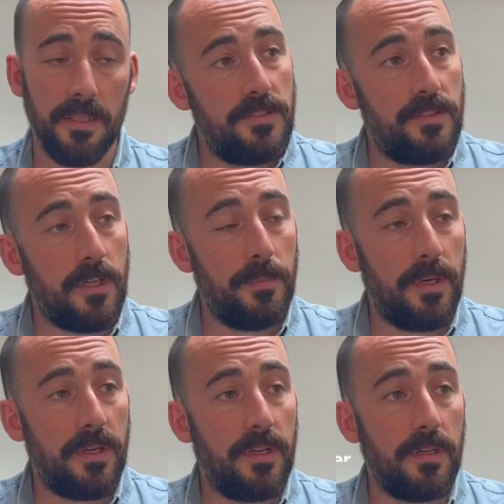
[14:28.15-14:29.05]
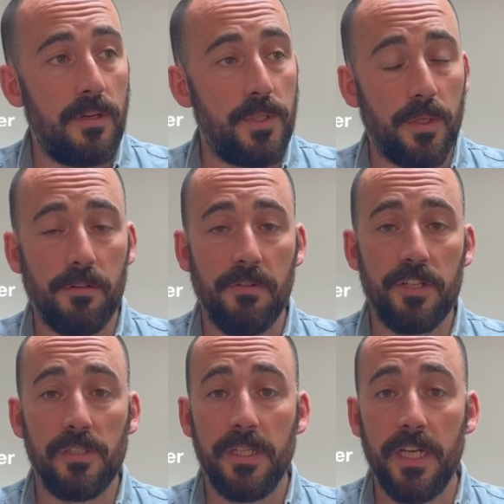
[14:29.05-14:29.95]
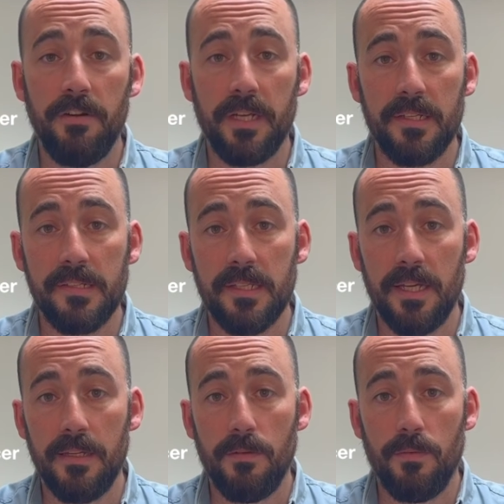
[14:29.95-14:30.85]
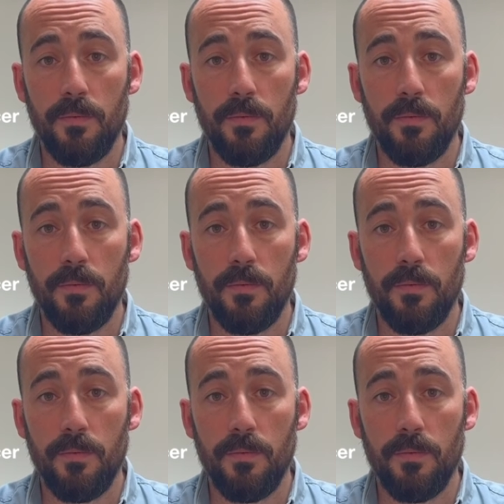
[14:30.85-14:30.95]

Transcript: Zuckerberg can go to a congressional hearing and say,